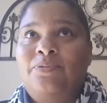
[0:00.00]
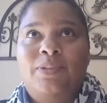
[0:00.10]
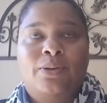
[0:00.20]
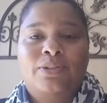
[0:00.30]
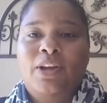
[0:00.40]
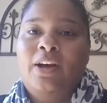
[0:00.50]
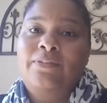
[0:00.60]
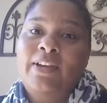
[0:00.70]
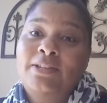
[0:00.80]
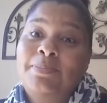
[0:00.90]
there's
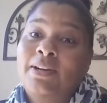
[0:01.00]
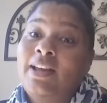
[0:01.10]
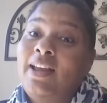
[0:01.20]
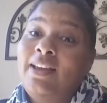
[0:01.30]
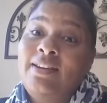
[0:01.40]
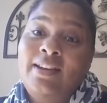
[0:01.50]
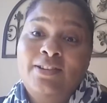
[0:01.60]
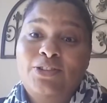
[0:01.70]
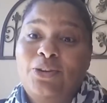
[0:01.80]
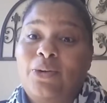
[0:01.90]
Facebook and
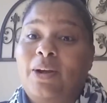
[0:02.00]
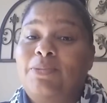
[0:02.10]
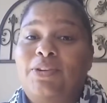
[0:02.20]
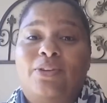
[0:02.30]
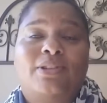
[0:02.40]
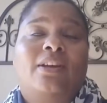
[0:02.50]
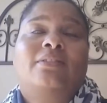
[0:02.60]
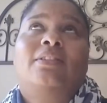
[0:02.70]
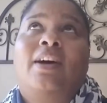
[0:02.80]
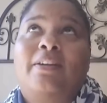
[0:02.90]
Instagram. There's a
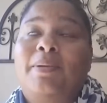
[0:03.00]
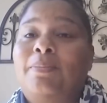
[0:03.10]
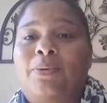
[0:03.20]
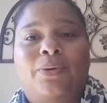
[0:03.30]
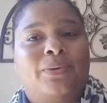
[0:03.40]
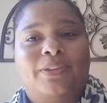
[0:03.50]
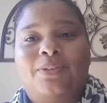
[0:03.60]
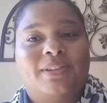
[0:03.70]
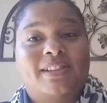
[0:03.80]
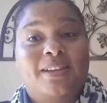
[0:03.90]
lot of people going
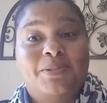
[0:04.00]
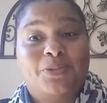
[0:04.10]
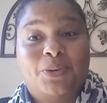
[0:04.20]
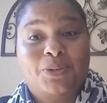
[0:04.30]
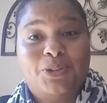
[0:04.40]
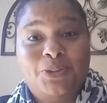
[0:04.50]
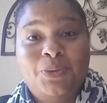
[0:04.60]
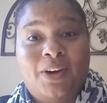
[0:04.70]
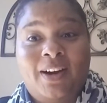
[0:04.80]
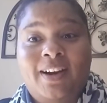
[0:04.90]
through the same struggles
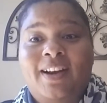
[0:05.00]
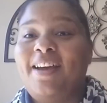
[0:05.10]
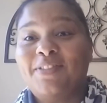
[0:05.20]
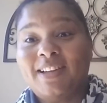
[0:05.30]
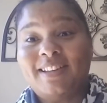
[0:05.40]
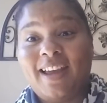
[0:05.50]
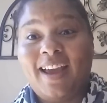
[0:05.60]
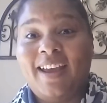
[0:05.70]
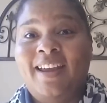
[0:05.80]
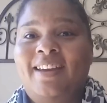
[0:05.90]
you are. Have a good
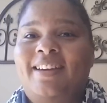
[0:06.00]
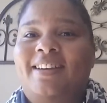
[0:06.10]
day.